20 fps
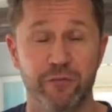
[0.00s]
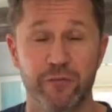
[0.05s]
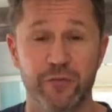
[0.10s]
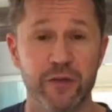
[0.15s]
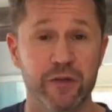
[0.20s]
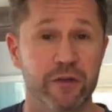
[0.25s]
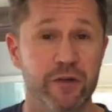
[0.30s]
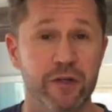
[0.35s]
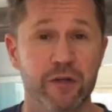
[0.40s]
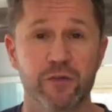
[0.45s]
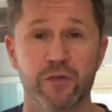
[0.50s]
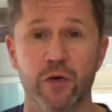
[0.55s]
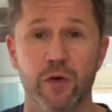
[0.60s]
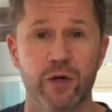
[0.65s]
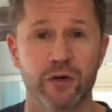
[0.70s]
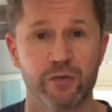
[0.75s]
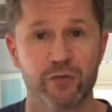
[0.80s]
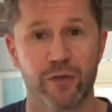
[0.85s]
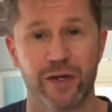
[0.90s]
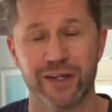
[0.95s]
feeling as though I
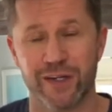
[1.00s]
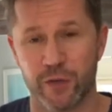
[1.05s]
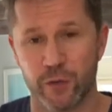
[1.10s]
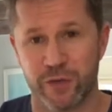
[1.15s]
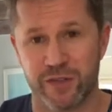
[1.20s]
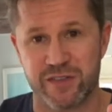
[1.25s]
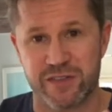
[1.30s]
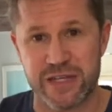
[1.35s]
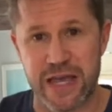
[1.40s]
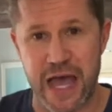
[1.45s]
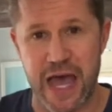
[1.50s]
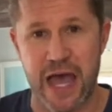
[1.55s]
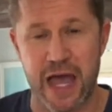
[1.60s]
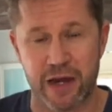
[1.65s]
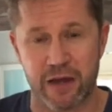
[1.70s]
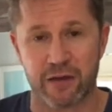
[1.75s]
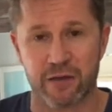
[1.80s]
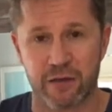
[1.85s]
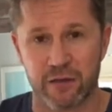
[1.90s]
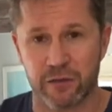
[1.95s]
was ready to
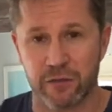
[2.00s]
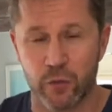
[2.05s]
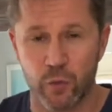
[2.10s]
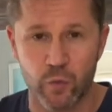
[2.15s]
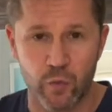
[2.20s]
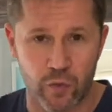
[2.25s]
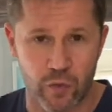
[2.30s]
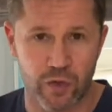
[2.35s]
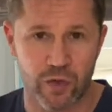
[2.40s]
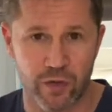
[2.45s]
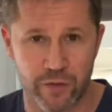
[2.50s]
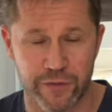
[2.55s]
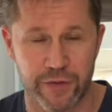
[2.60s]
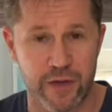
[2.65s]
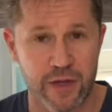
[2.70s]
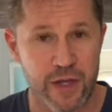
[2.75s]
attack the world